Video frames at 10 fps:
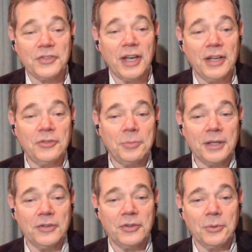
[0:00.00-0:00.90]
days
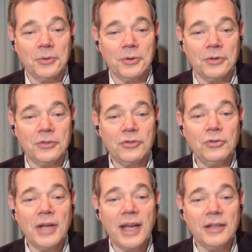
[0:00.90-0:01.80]
because there were
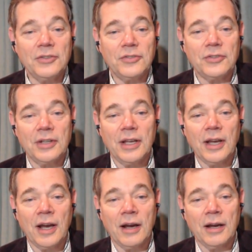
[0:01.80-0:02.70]
2 days
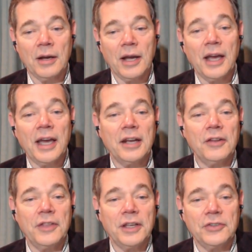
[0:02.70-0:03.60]
ahead
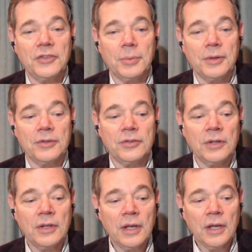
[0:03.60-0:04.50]
of the
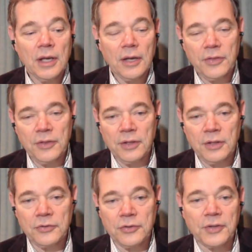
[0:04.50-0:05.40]
exhibits.
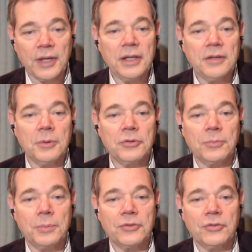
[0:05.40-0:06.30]
The Society of
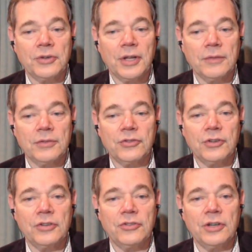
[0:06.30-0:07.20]
Motion Picture and
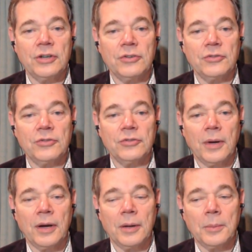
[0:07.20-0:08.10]
Television Engineers
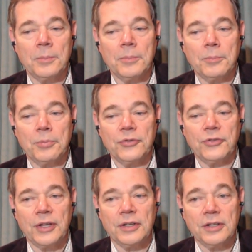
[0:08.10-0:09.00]

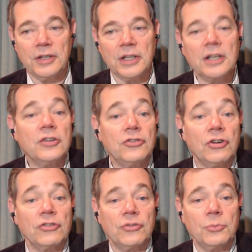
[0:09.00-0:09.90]
presented in
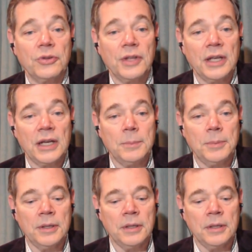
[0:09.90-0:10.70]
conjunction with NAB